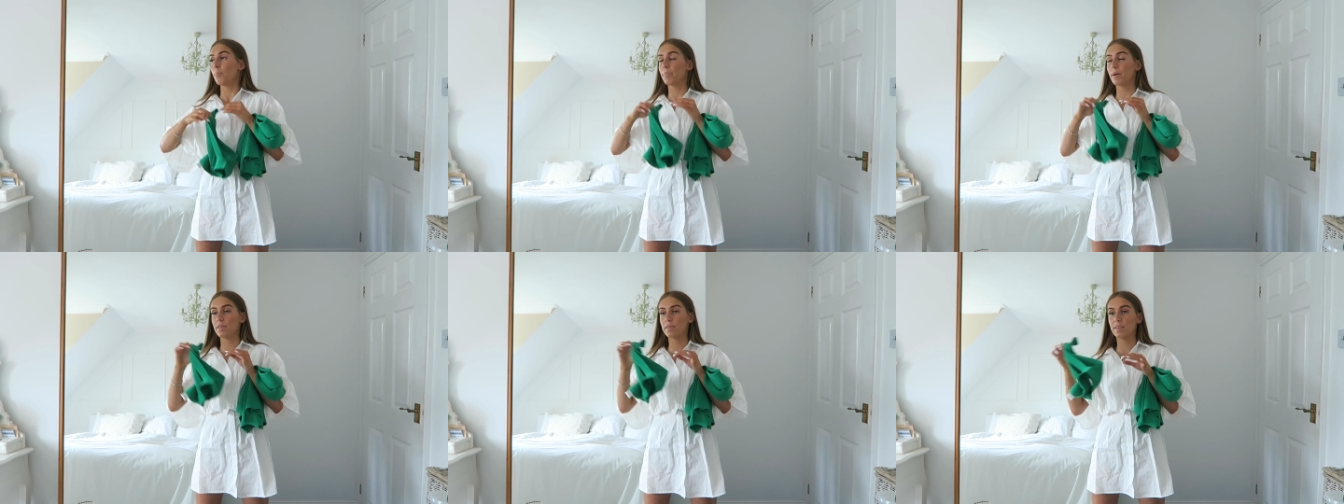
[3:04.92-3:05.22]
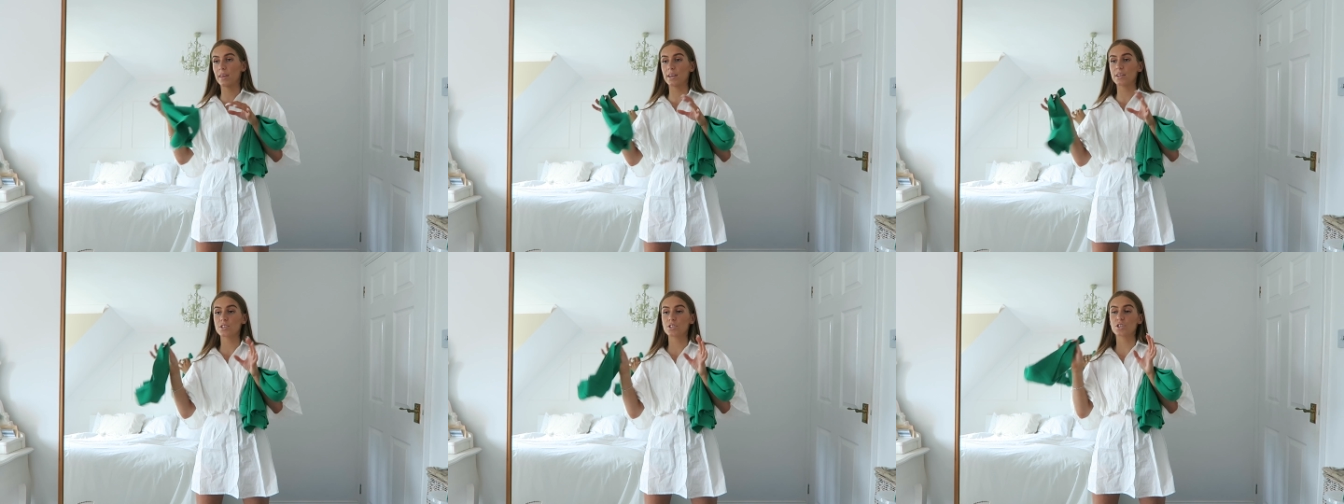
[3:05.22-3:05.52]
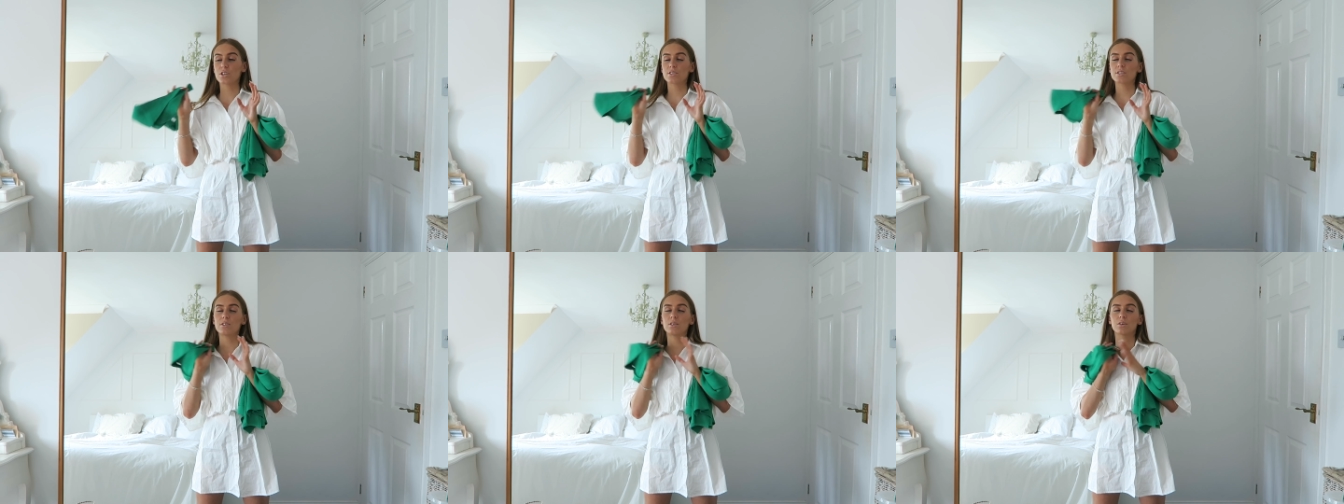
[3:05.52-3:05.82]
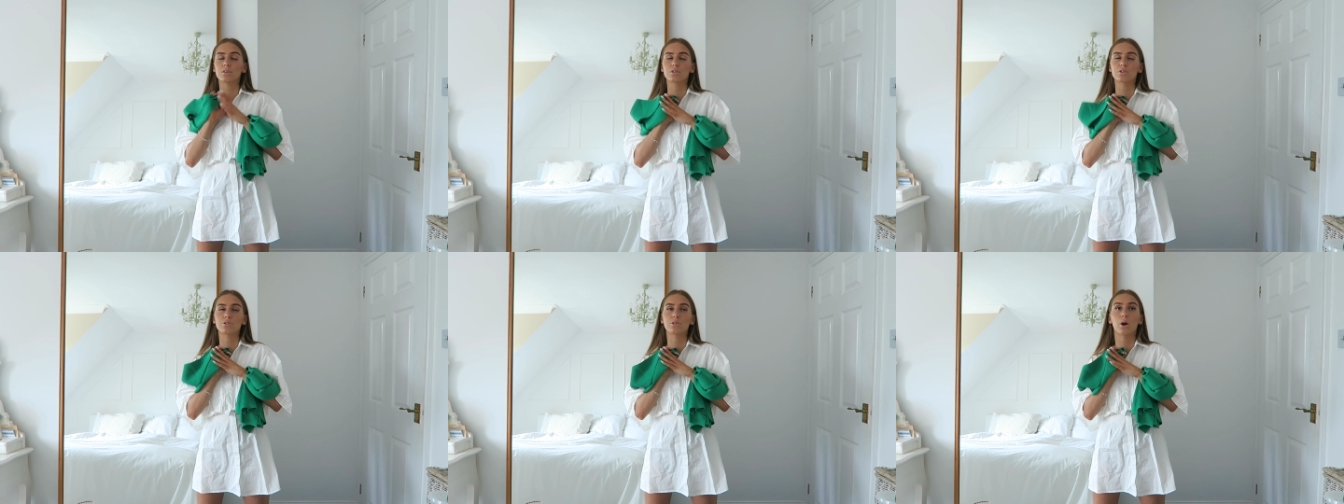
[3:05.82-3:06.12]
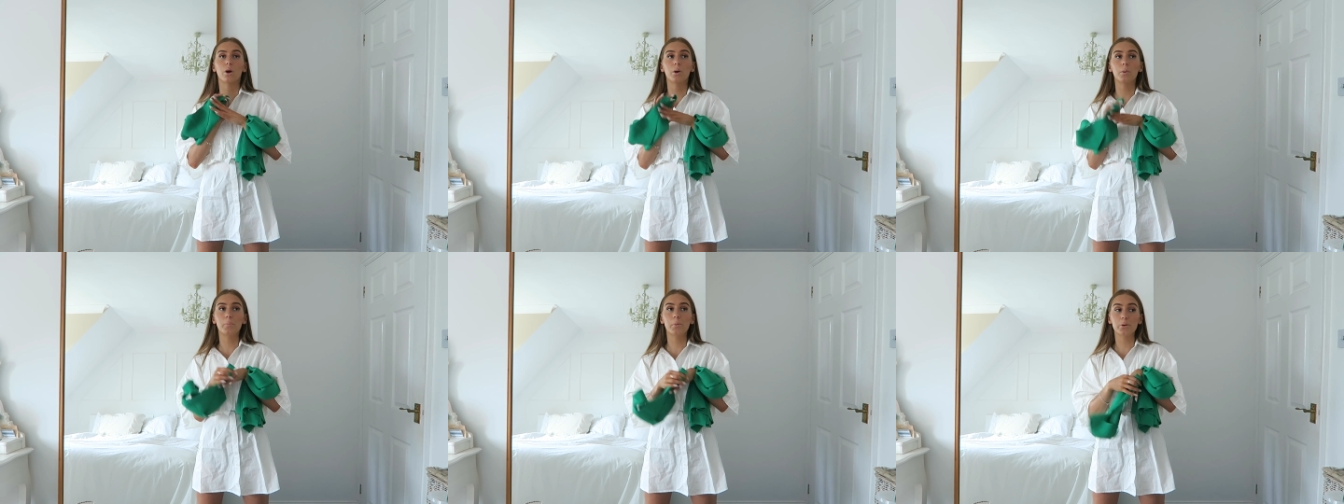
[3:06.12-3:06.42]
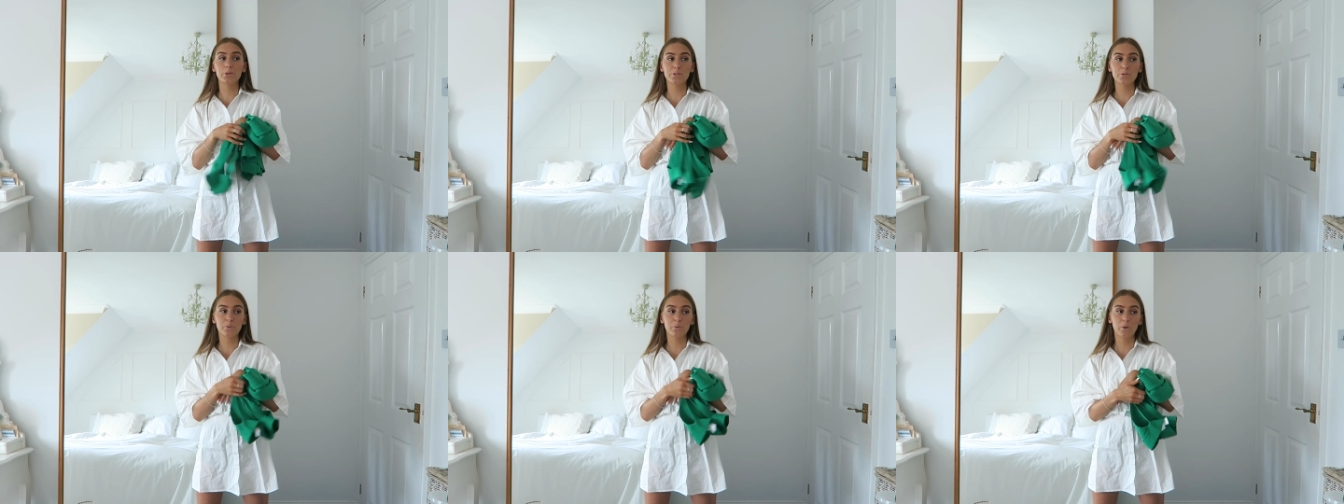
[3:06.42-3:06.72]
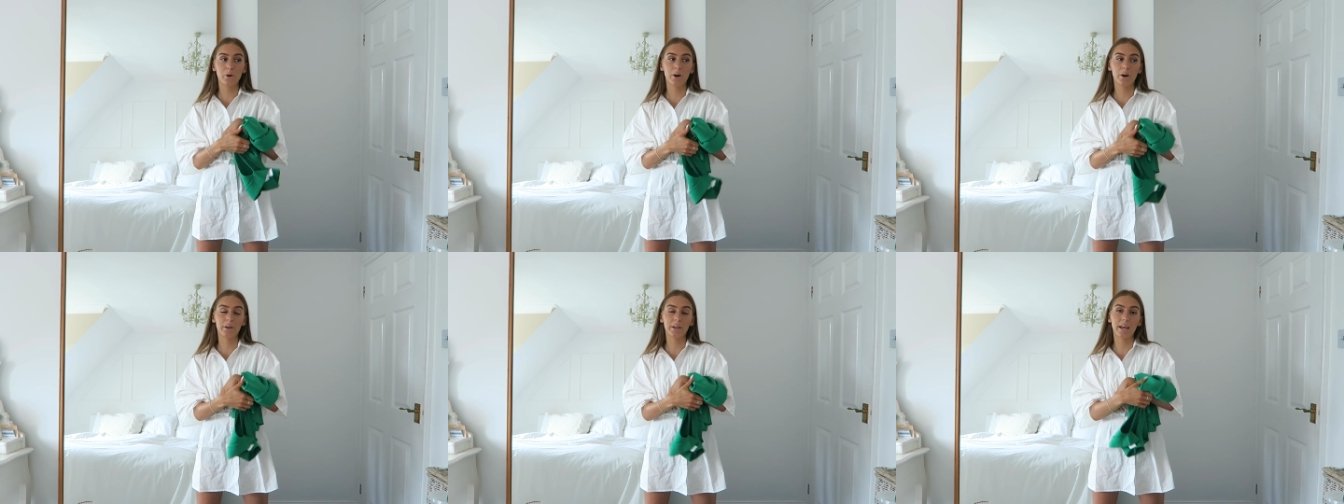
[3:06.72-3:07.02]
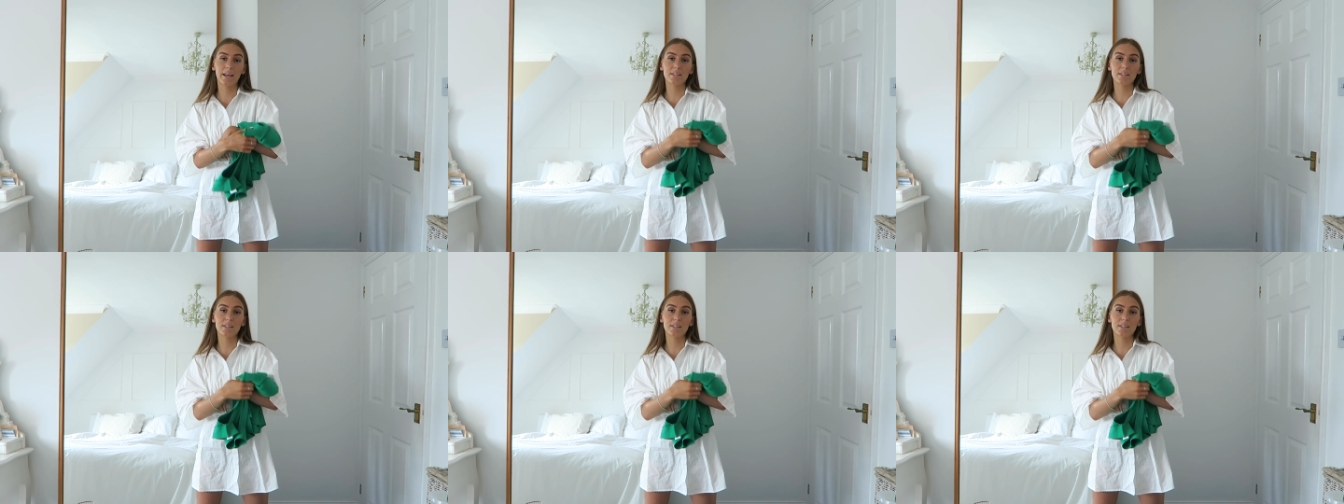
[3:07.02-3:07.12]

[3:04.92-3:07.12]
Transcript: But this just looks so beautiful on.